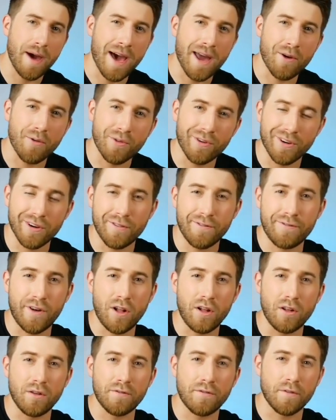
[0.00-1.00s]
pattern we're going to
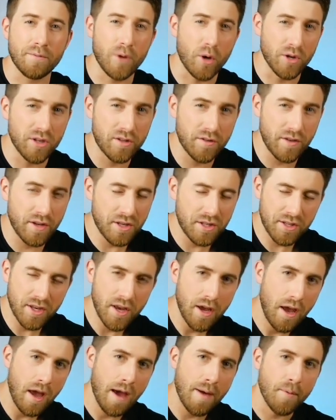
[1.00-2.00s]
follow for most of this,
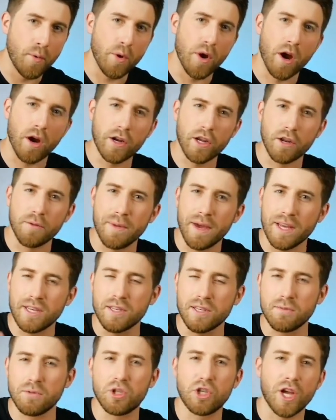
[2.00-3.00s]
but we are going to make
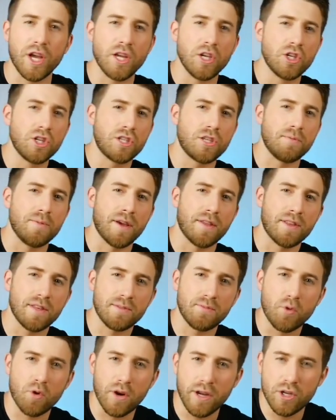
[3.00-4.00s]
some changes to make
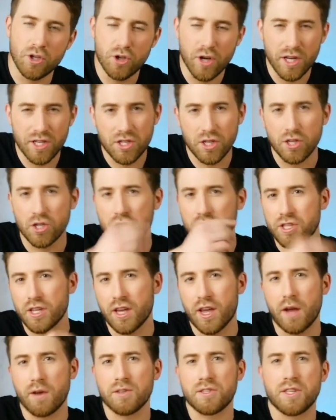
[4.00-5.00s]
this more interesting, just
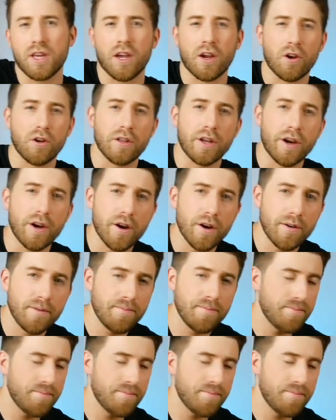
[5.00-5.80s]
like I was saying earlier.